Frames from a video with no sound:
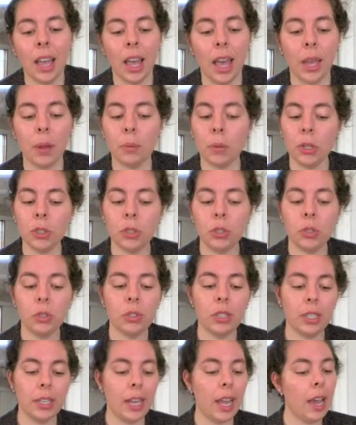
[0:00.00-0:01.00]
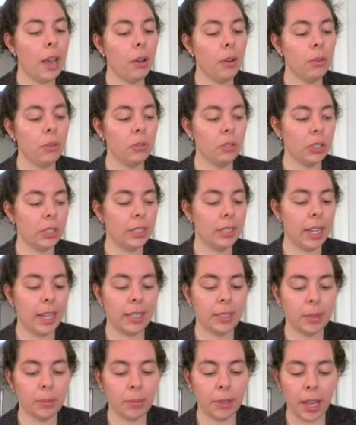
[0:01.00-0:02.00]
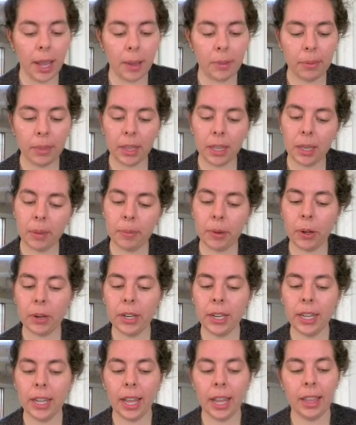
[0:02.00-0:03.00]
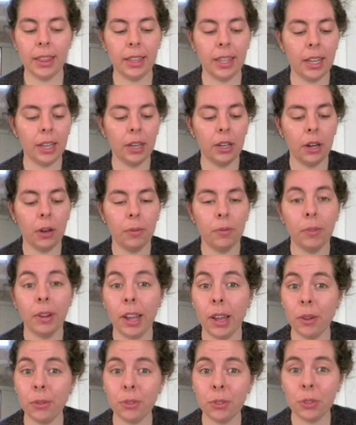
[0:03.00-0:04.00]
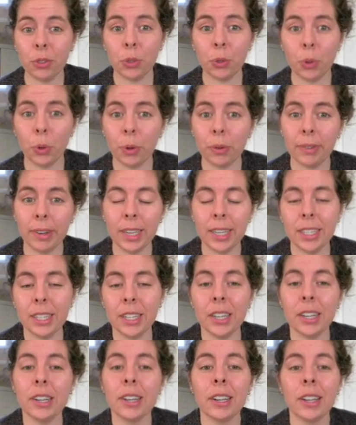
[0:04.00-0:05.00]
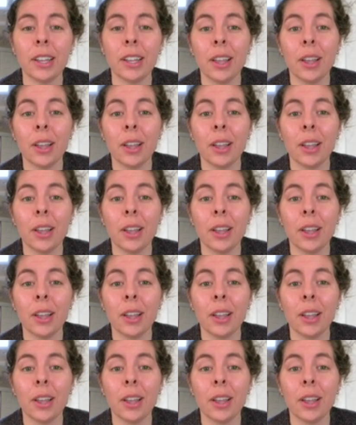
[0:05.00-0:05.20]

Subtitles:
I want you to now just take some time, think about it, and then around your reindeer,